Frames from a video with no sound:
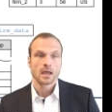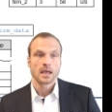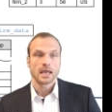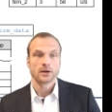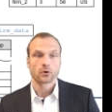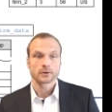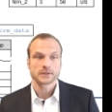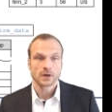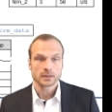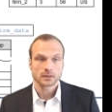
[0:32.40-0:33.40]
In
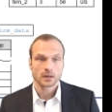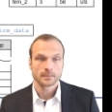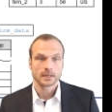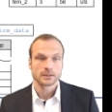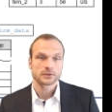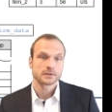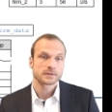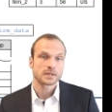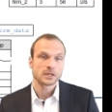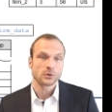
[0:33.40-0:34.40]
horizontal
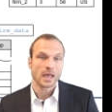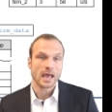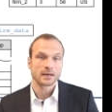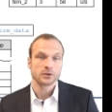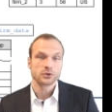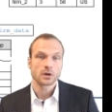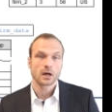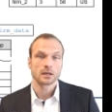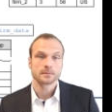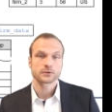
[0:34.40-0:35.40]
combinations, you add new
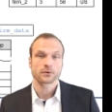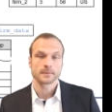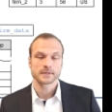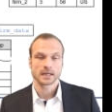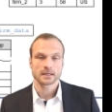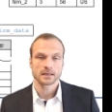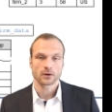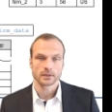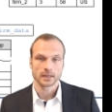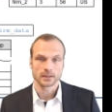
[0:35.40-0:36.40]
columns from a
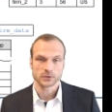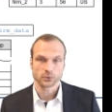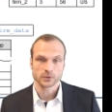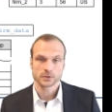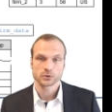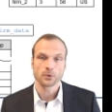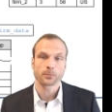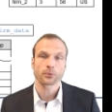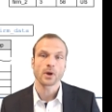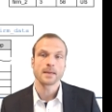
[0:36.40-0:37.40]
secondary data source to your
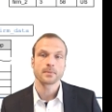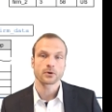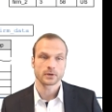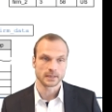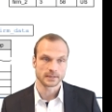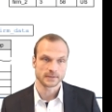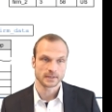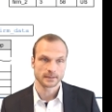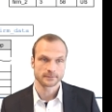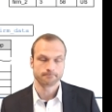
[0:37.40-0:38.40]
primary data
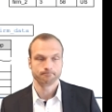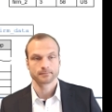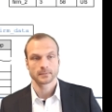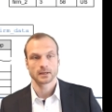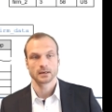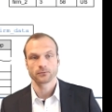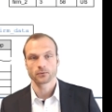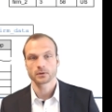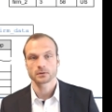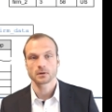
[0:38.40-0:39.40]
set. In a
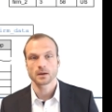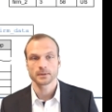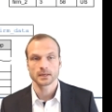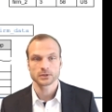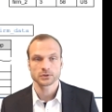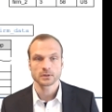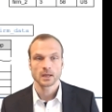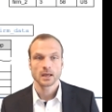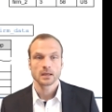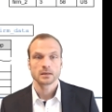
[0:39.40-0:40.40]
vertical combination,
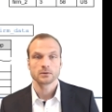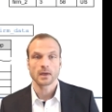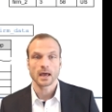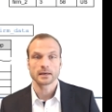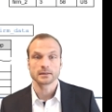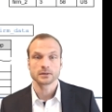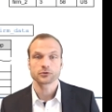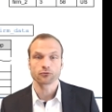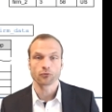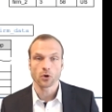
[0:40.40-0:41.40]
you add
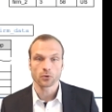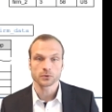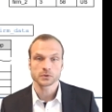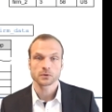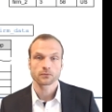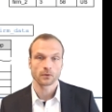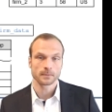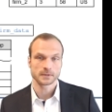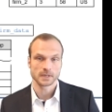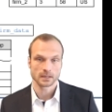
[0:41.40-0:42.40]
additional rows from
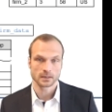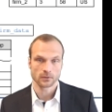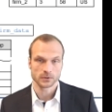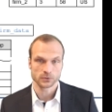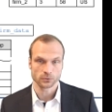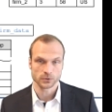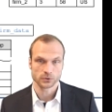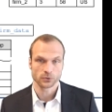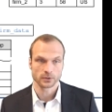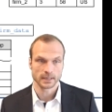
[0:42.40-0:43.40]
a secondary source
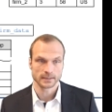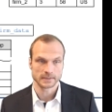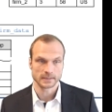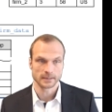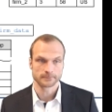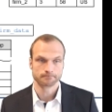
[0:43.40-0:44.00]
to your data set.